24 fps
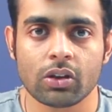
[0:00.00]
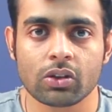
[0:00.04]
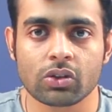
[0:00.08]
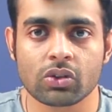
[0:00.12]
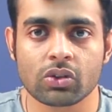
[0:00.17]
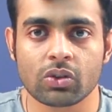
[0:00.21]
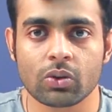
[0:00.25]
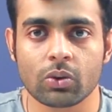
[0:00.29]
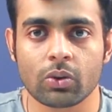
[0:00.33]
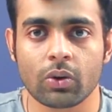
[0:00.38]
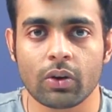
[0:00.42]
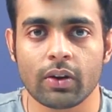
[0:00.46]

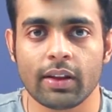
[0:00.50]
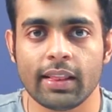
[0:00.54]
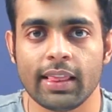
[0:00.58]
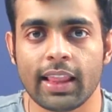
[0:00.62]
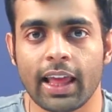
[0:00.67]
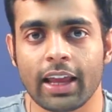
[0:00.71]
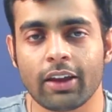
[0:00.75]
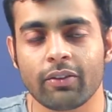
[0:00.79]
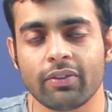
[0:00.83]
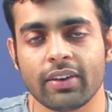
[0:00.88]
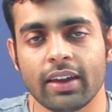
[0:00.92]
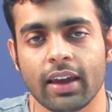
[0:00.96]
So
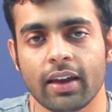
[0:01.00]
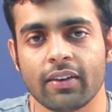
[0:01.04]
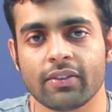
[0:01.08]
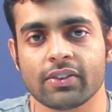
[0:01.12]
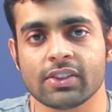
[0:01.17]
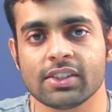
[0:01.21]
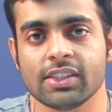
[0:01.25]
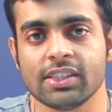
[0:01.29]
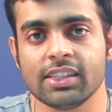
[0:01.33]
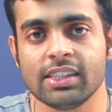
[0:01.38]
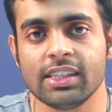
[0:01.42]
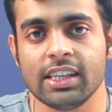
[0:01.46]
like we have
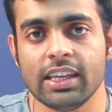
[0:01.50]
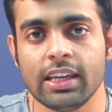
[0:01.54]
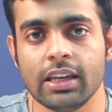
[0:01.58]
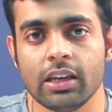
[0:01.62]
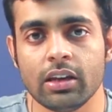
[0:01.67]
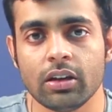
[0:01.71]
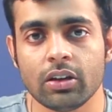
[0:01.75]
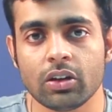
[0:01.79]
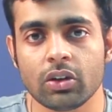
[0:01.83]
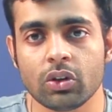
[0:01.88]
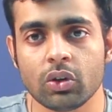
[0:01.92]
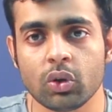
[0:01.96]

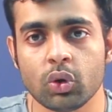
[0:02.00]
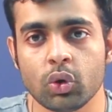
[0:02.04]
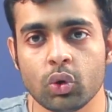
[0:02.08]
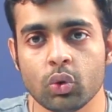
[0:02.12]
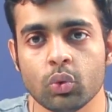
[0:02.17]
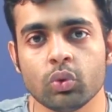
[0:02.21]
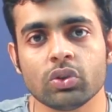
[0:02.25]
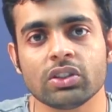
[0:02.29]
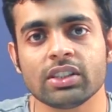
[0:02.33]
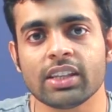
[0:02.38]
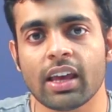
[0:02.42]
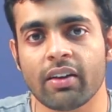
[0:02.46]

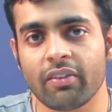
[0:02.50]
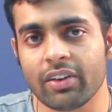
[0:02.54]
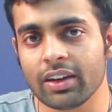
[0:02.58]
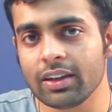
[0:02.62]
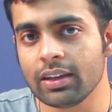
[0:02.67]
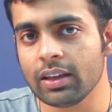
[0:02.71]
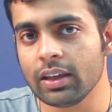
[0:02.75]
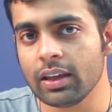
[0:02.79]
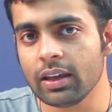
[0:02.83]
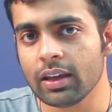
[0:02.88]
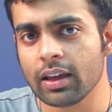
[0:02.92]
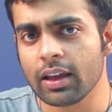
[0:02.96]

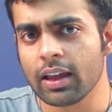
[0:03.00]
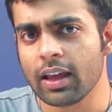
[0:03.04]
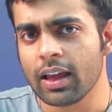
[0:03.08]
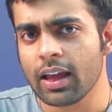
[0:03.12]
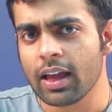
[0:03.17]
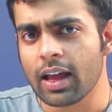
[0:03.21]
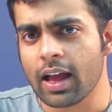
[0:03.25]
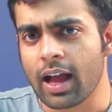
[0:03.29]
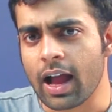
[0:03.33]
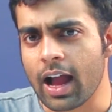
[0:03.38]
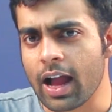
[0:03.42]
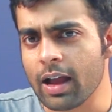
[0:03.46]
Z270,
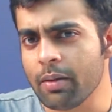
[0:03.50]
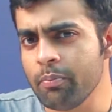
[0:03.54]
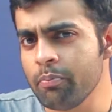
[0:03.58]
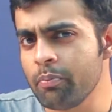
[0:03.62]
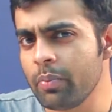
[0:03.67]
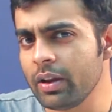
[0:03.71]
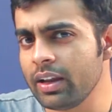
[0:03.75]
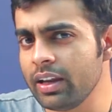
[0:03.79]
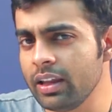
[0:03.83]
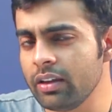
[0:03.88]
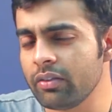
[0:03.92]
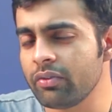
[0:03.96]
I
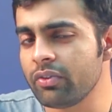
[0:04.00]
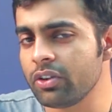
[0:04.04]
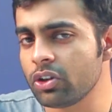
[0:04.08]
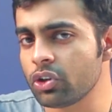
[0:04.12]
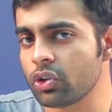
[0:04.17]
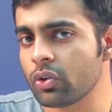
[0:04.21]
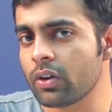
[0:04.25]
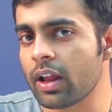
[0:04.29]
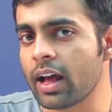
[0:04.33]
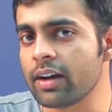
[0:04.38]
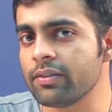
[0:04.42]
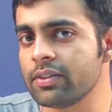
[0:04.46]
believe we
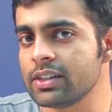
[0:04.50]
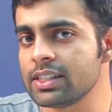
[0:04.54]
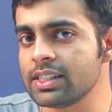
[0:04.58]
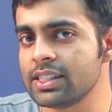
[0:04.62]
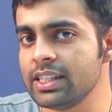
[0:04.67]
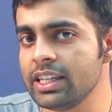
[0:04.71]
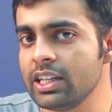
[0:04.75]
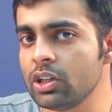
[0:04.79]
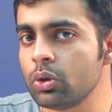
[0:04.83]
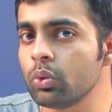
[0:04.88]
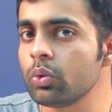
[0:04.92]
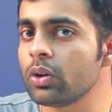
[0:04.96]
should have a
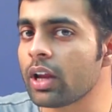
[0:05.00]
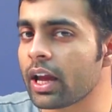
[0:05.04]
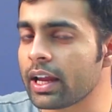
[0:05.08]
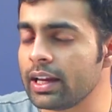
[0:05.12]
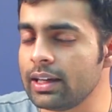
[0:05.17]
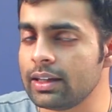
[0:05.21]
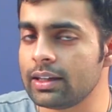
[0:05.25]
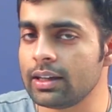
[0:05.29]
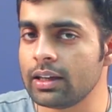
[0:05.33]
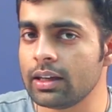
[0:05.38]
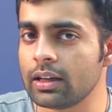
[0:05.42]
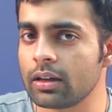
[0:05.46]

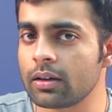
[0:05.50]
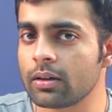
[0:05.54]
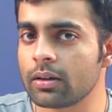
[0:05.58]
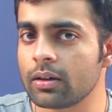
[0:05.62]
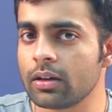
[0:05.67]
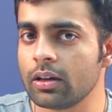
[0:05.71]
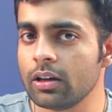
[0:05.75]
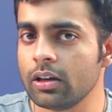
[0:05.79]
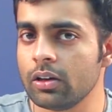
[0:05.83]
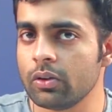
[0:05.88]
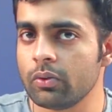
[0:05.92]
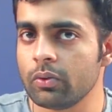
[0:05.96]
Z290,
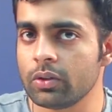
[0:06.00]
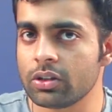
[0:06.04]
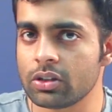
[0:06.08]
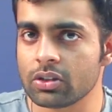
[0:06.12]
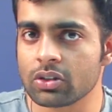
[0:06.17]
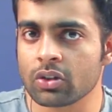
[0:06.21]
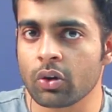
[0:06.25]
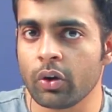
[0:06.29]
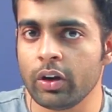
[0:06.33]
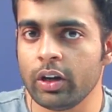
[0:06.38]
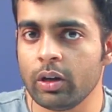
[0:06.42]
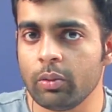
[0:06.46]
which
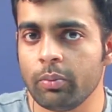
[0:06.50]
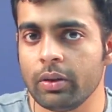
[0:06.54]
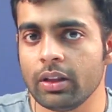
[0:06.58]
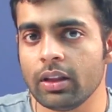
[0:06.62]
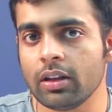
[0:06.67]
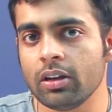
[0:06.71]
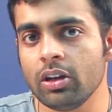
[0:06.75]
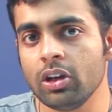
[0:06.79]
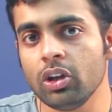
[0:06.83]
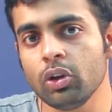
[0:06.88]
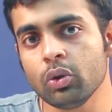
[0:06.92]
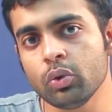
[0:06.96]
is going to be
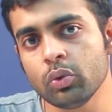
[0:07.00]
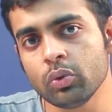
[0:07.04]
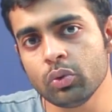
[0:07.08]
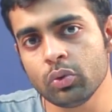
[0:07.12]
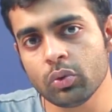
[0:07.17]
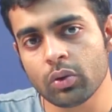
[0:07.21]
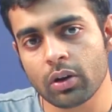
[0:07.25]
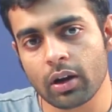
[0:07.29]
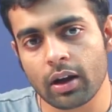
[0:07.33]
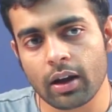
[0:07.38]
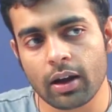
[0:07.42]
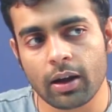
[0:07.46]
the
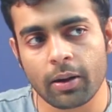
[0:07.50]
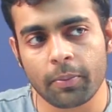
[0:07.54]
new